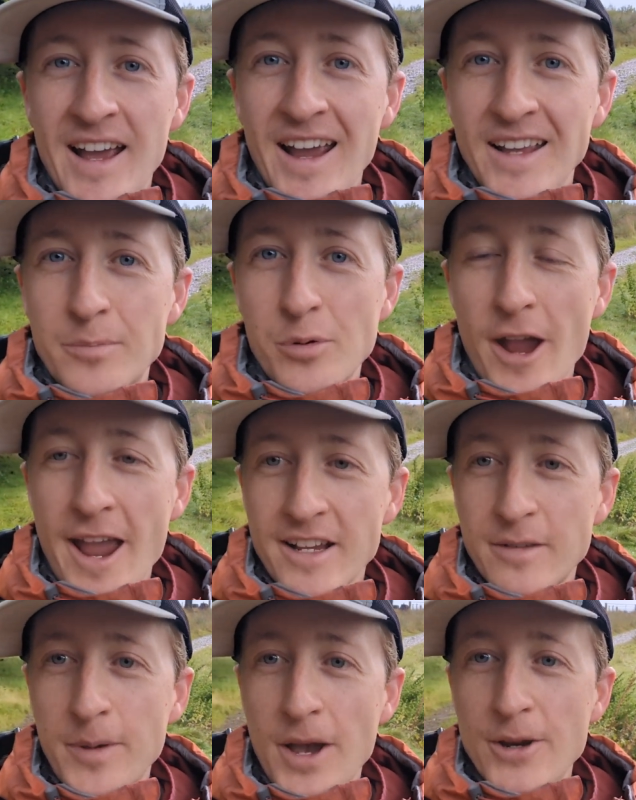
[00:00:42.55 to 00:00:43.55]
It's pretty
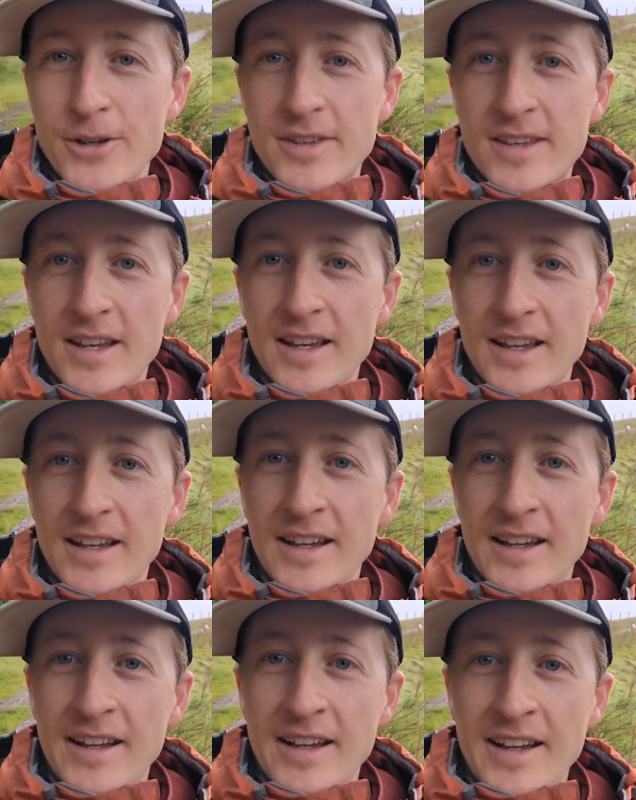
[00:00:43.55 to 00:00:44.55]
exposed.
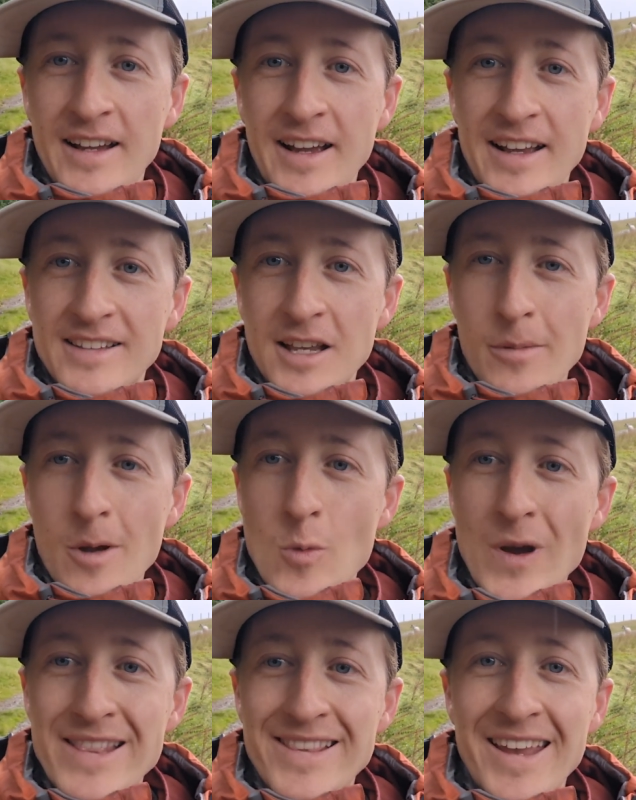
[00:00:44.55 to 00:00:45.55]
It's going to be
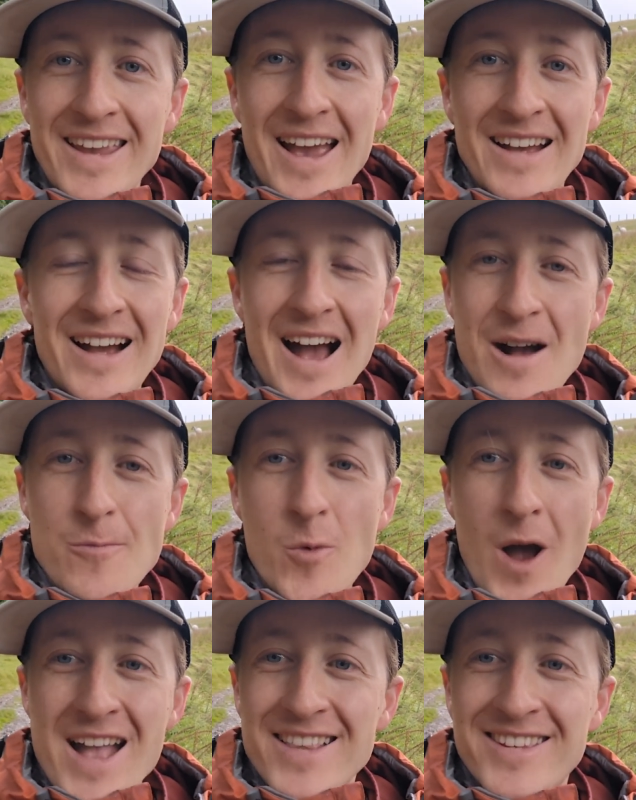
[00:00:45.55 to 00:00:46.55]
windy and wet.